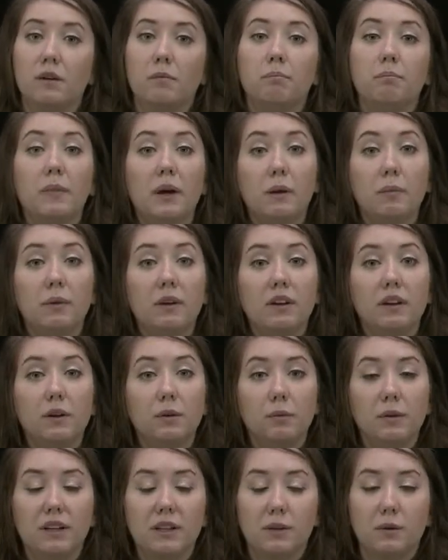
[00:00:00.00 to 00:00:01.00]
Maybe you
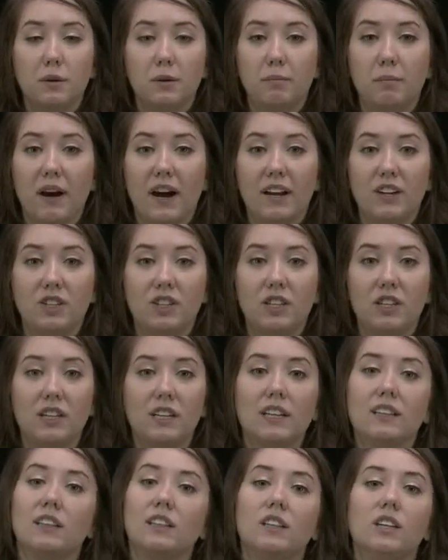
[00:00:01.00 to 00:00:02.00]
want to
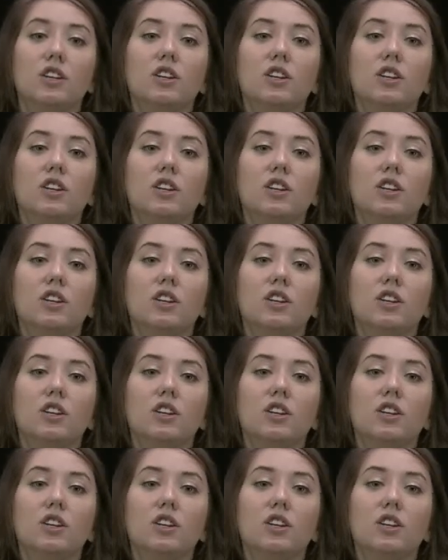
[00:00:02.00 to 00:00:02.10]
imagine the